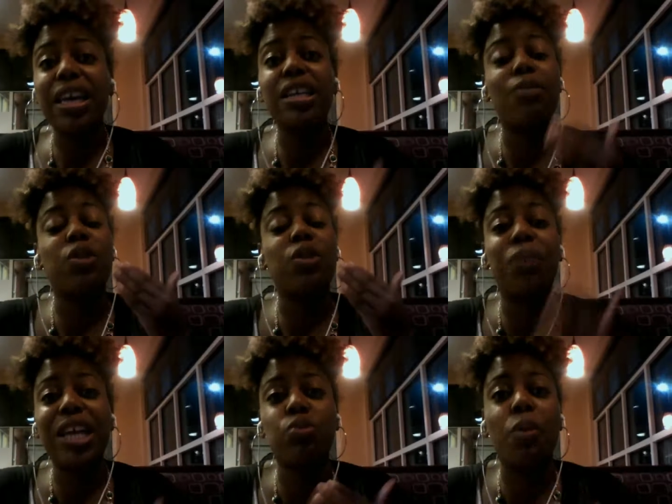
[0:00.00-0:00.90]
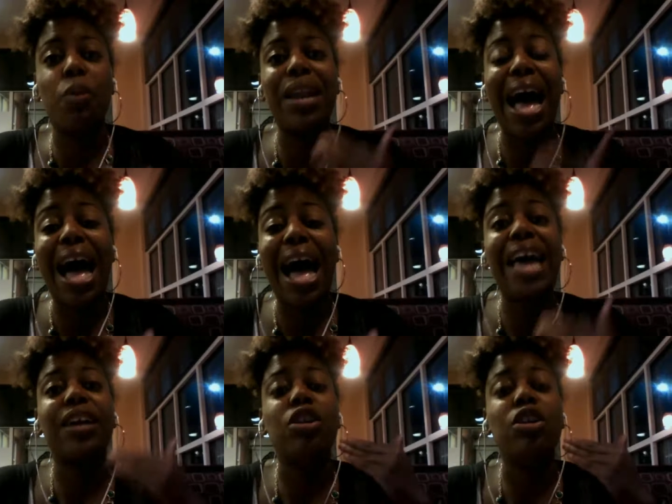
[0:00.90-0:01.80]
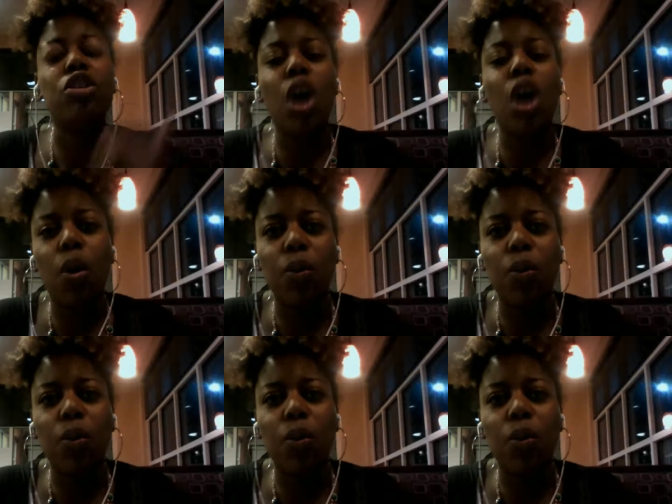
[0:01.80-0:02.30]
most blessed woman I know.